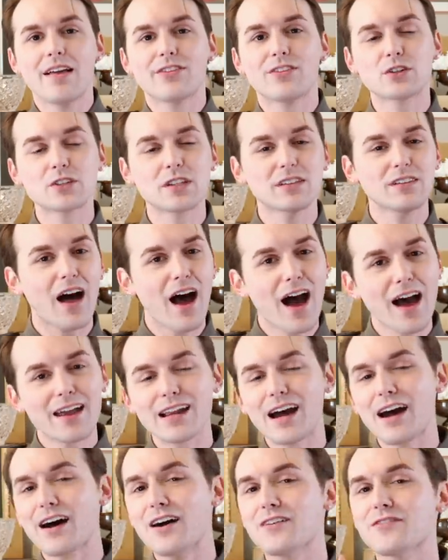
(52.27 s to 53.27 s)
There's a lot
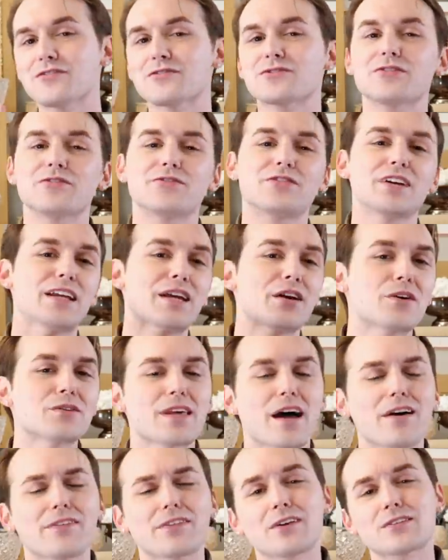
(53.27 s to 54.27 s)
of videos
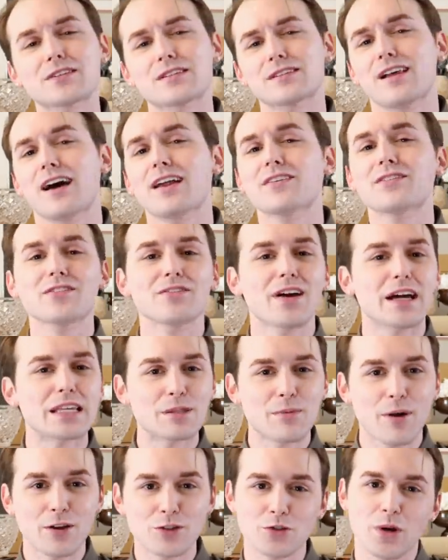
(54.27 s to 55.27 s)
out there, there's a lot of
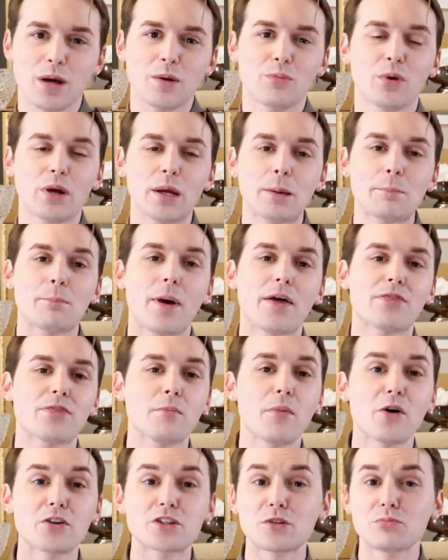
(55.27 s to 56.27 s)
advice about drapery, but the
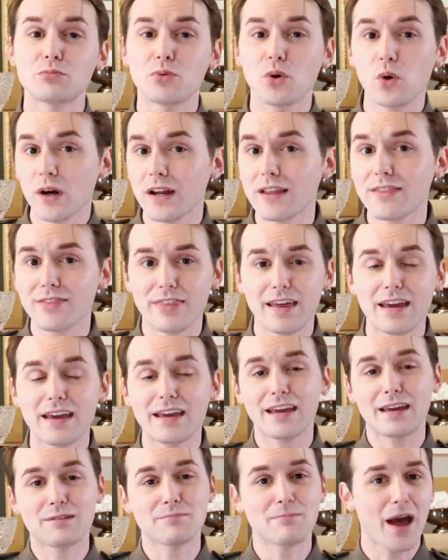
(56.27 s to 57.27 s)
most important
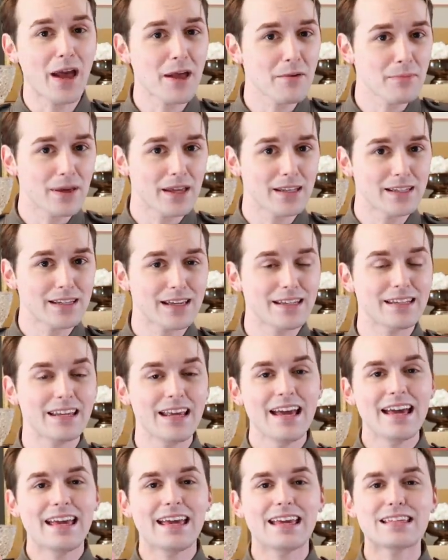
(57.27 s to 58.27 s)
thing, in my opinion,
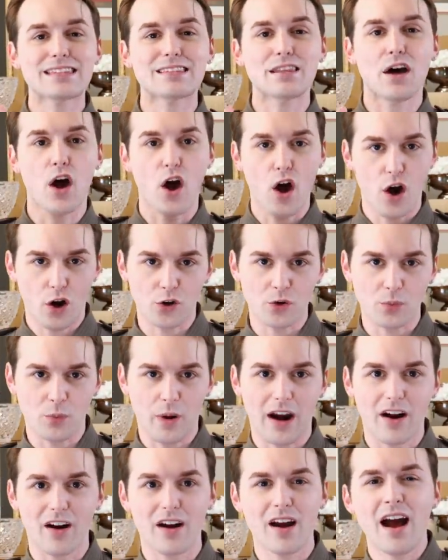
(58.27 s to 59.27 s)
is the
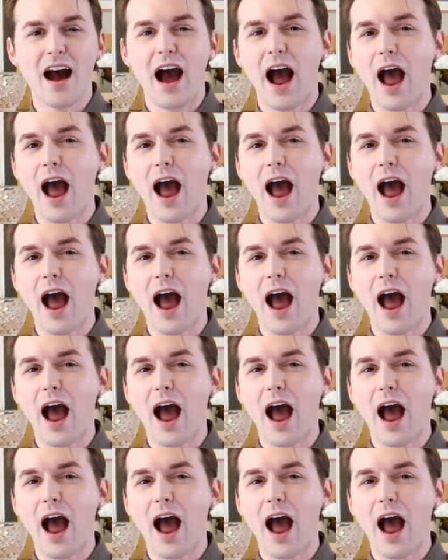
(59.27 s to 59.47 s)
hardware.